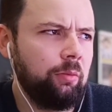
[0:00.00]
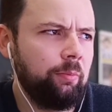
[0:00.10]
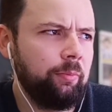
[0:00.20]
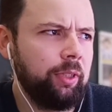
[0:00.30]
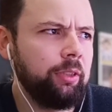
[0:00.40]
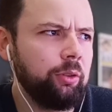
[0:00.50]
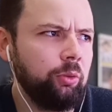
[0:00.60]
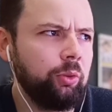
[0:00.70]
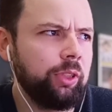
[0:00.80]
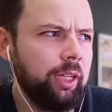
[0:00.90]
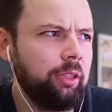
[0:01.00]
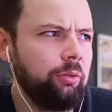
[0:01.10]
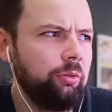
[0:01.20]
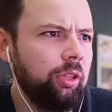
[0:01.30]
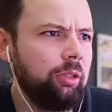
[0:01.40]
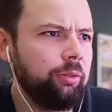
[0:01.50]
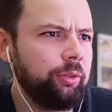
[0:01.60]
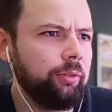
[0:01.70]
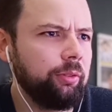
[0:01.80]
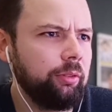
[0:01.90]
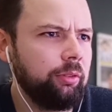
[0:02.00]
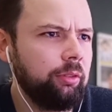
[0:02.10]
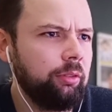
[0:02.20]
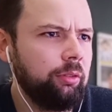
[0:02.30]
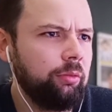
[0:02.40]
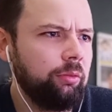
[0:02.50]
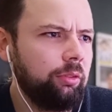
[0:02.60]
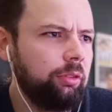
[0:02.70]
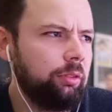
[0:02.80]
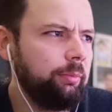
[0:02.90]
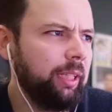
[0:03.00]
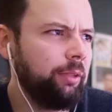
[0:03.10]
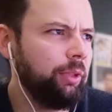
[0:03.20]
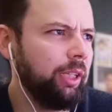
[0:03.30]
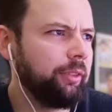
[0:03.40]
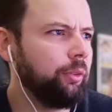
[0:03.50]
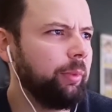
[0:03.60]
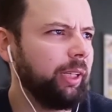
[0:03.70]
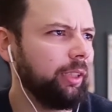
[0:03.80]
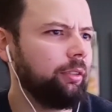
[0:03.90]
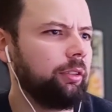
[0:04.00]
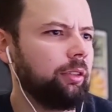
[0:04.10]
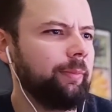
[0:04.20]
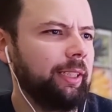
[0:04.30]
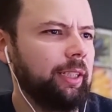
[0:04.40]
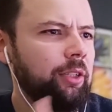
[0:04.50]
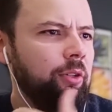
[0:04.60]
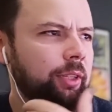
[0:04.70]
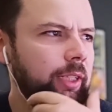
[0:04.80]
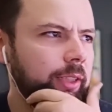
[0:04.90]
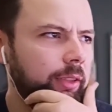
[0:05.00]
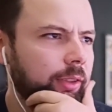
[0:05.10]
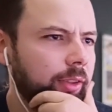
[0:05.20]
This looks kind of good also. Oh man, we are so back. Oh man, another eat.